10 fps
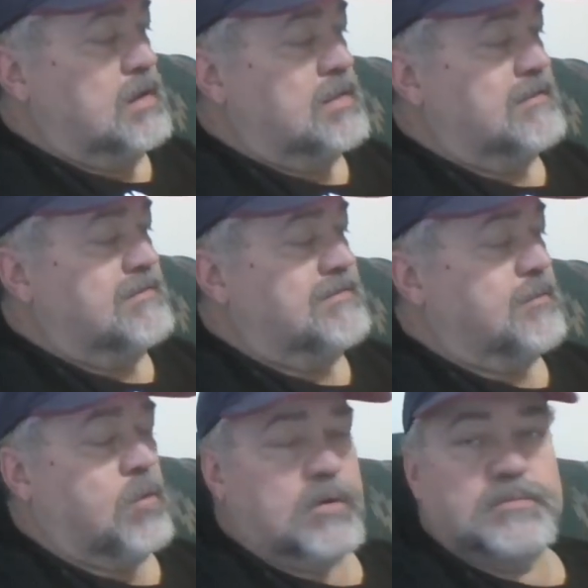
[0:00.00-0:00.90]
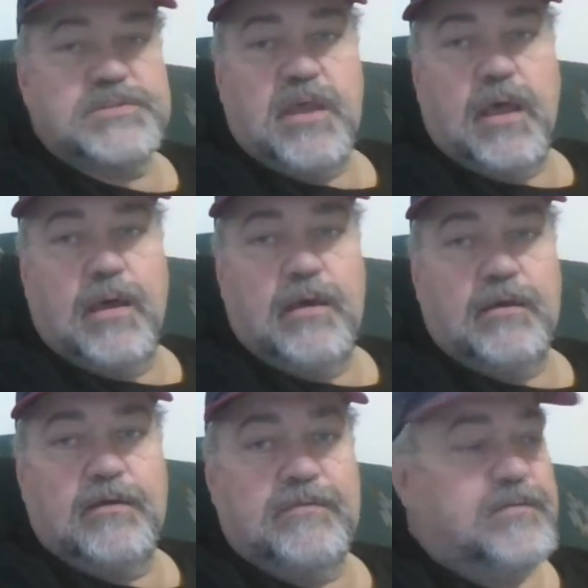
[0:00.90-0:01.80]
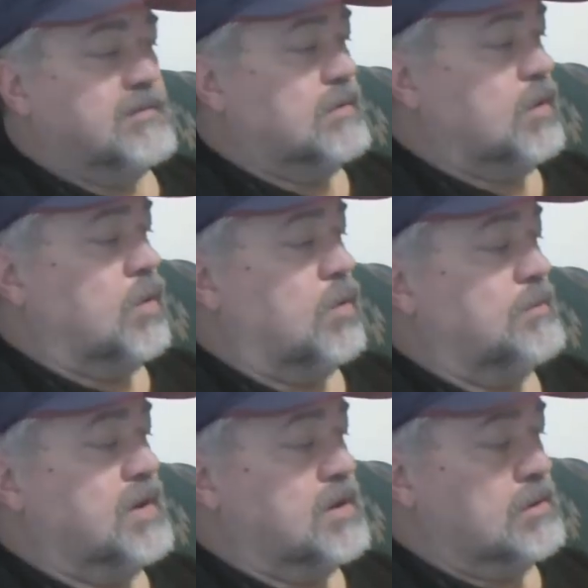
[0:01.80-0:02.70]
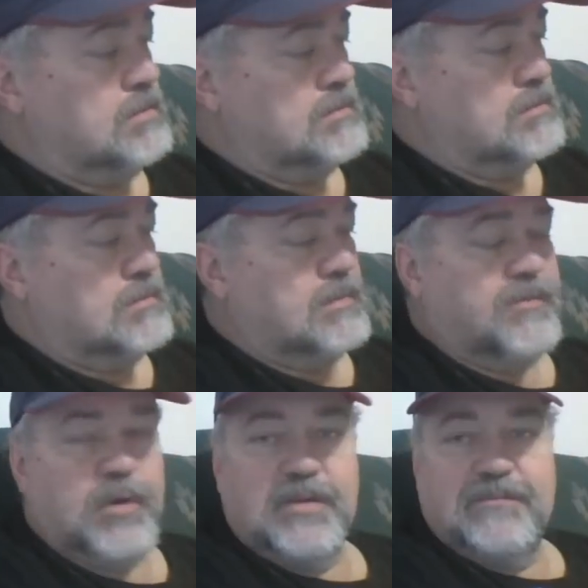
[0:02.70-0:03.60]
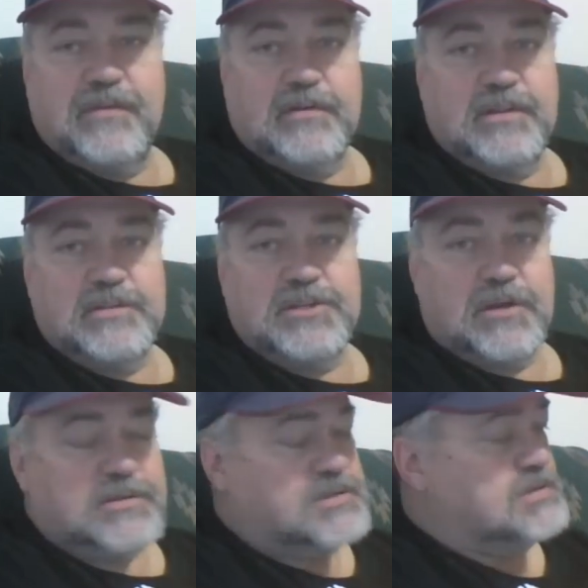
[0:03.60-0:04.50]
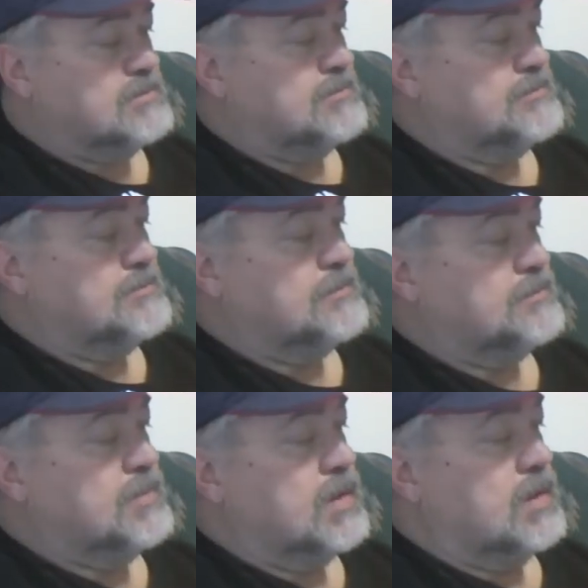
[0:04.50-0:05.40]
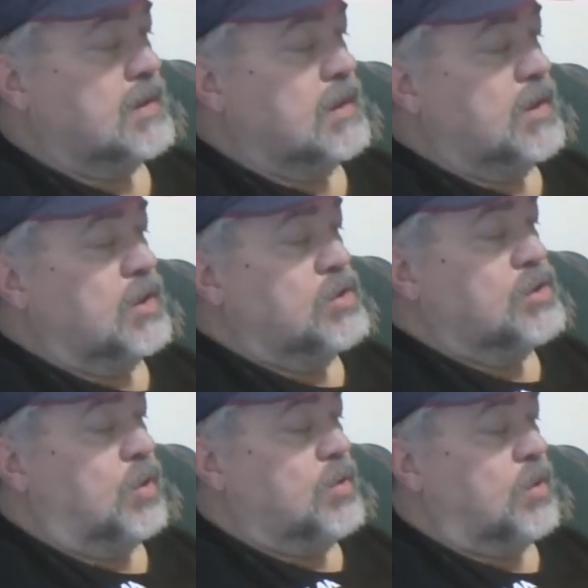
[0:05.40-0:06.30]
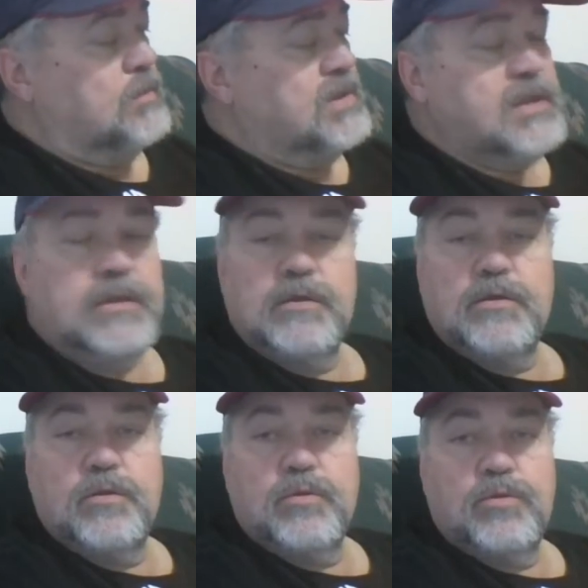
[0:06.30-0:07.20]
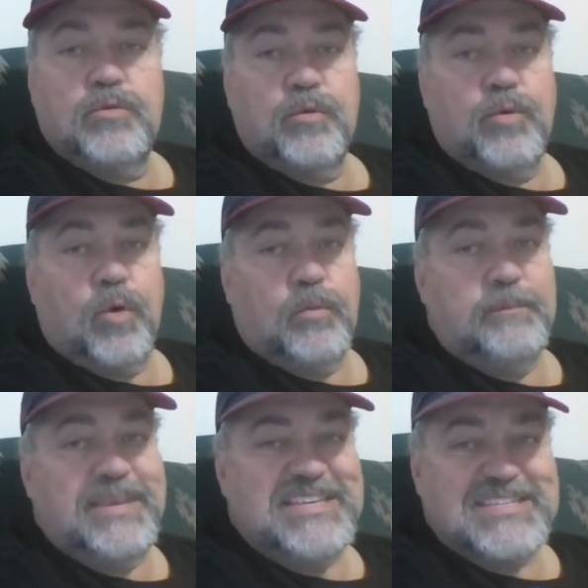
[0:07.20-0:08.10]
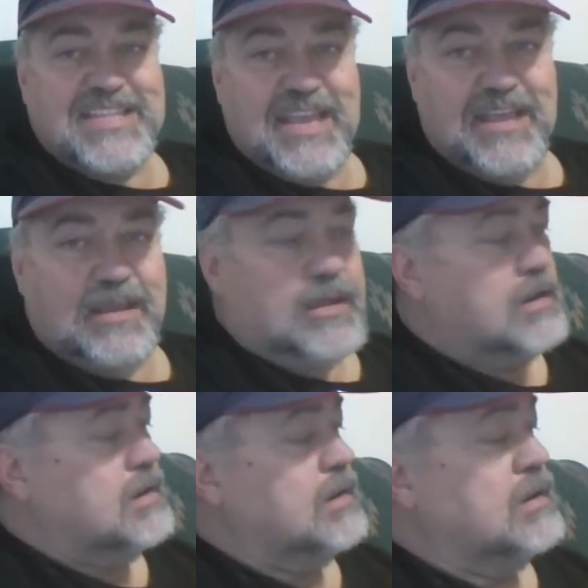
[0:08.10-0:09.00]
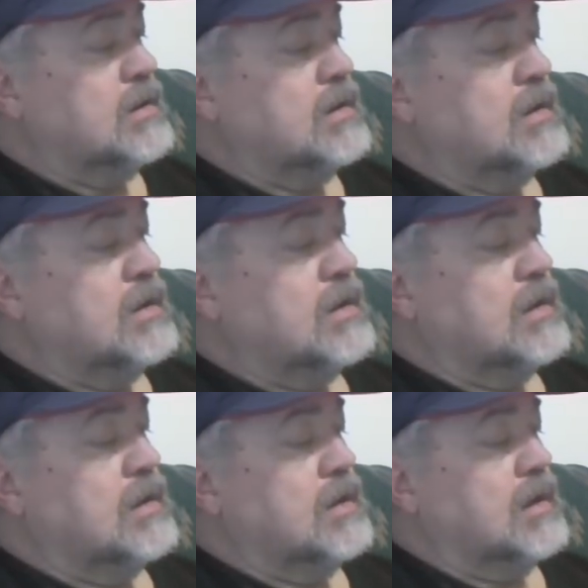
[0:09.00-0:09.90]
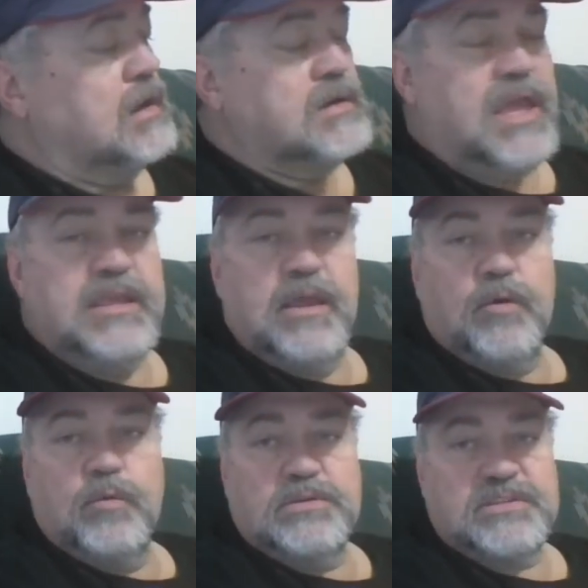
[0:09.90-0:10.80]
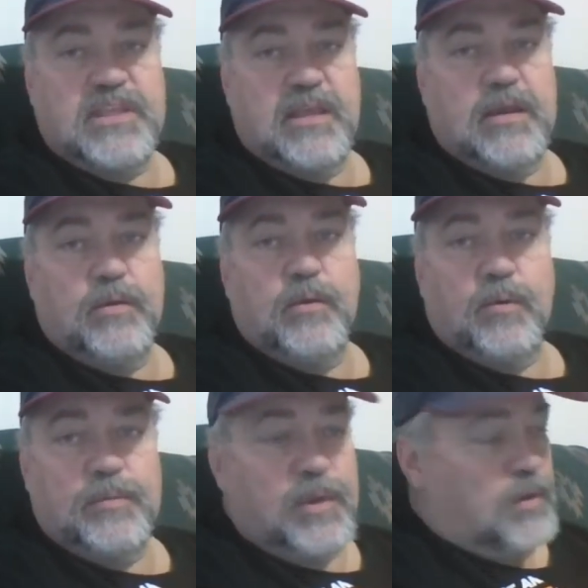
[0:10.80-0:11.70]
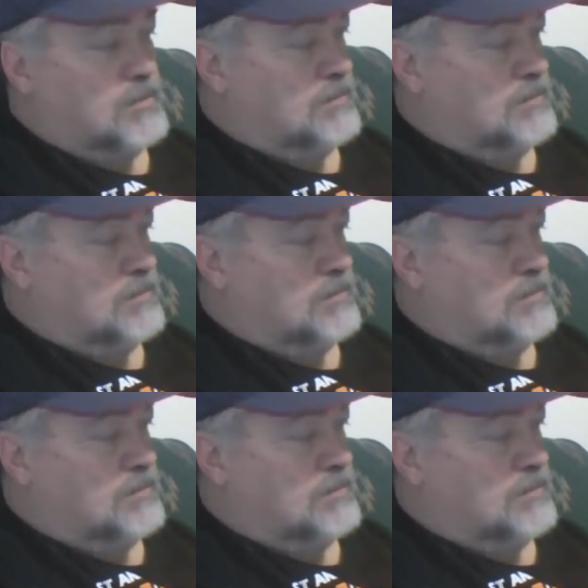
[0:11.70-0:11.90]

The forms of comer, if we can fill in the charts. Yo comí, tú comiste, él, ella, usted comió.